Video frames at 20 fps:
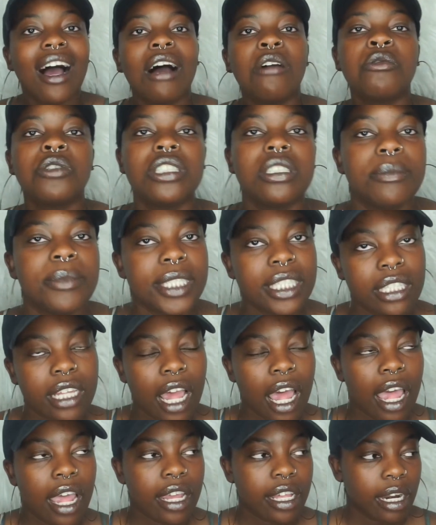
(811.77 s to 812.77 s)
really meant
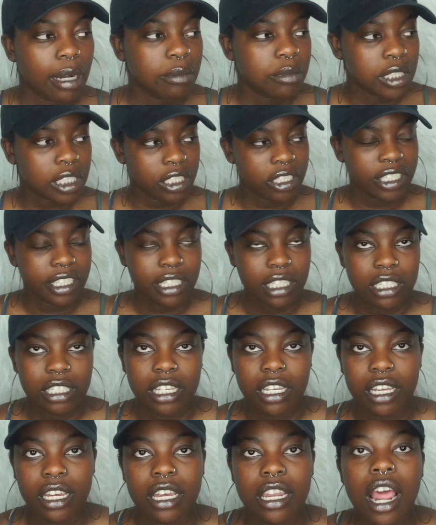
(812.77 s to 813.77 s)
that, and I'm serious,
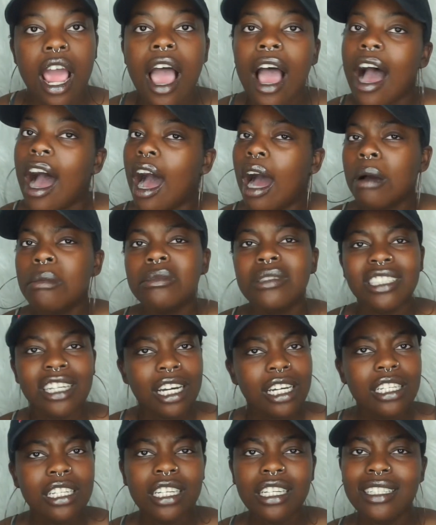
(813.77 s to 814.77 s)
and I'm
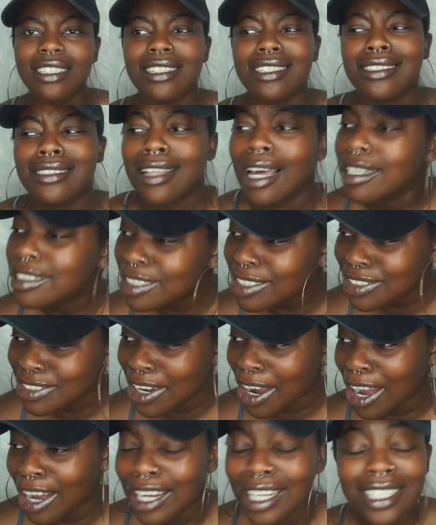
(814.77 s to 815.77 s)
done neglecting
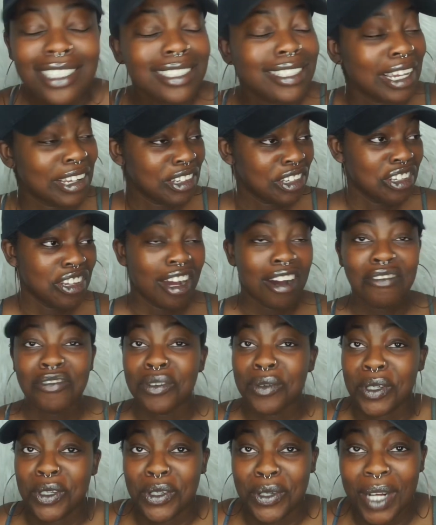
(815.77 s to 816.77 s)
y'all, taking y'all
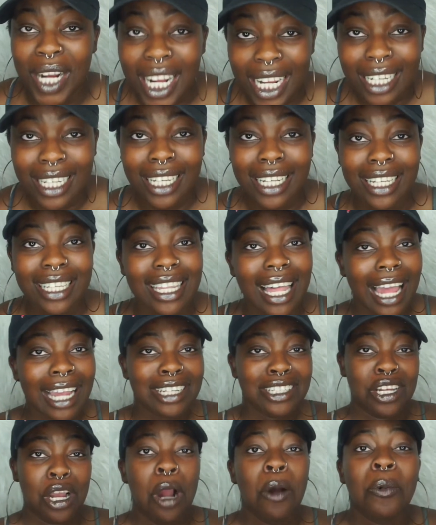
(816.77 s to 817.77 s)
for granted.
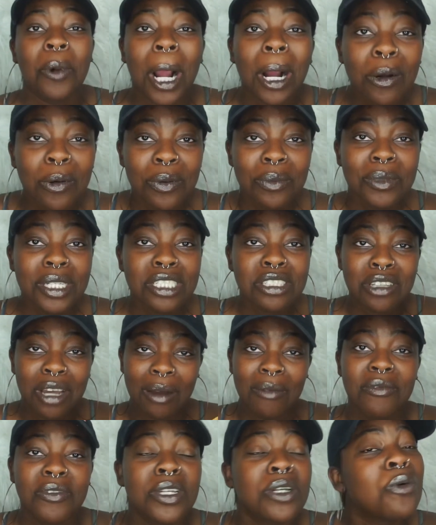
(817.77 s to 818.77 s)
Like, y'all rock with me, so
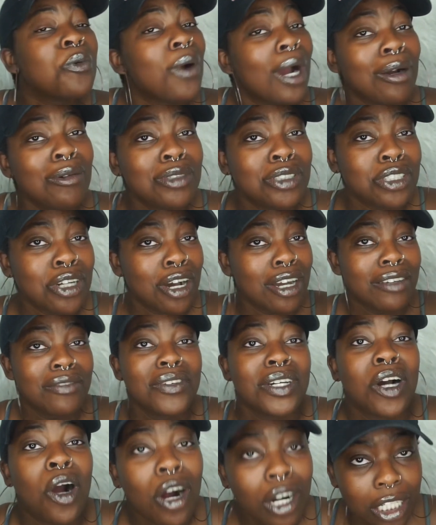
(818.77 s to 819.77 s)
I'm finna rock with y'all
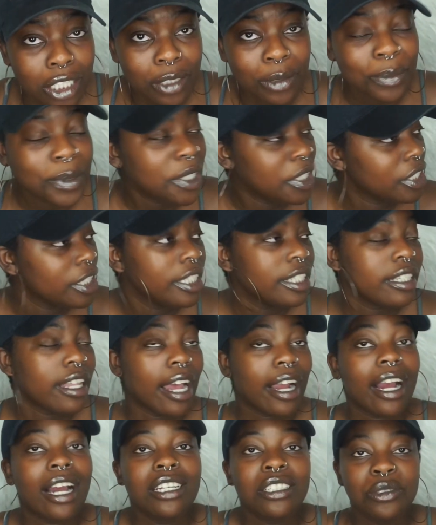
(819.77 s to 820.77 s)
even harder, period.
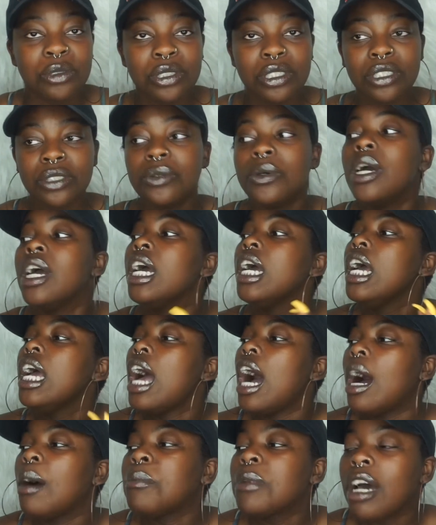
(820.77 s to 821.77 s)
Like I used to.
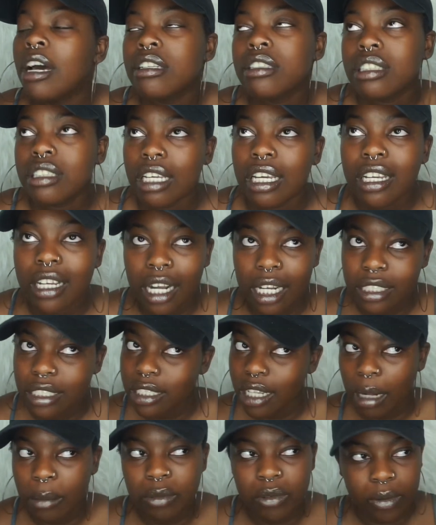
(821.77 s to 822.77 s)
I'm not saying I
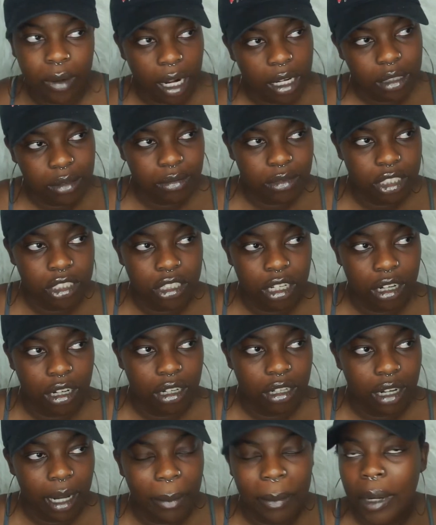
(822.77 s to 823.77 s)
stopped rocking with y'all,
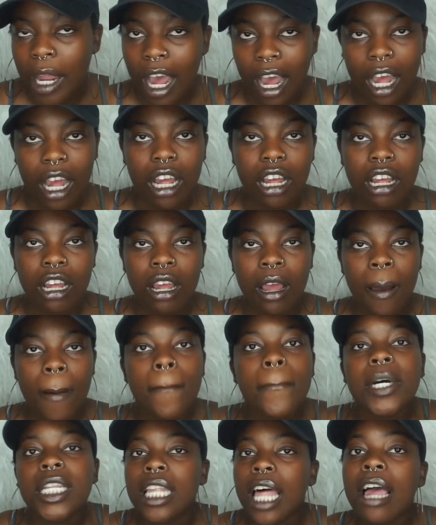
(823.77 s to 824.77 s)
I'm not,
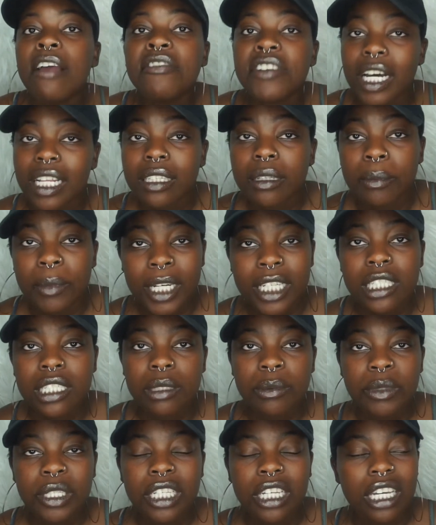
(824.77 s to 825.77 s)
but life got the best
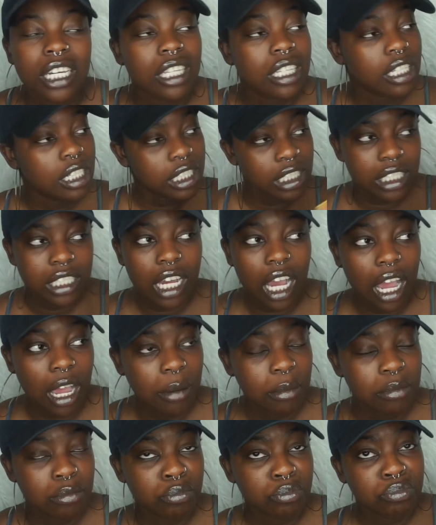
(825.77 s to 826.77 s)
of me, and this
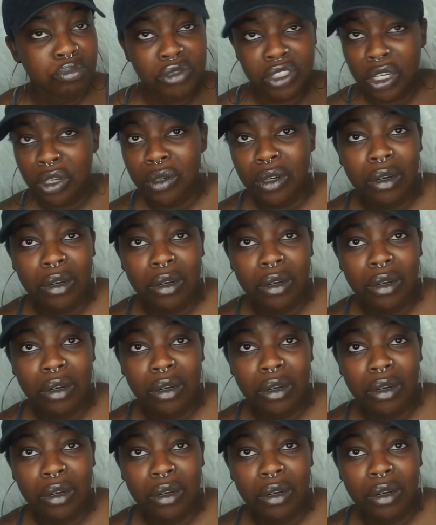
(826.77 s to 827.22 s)
time, no,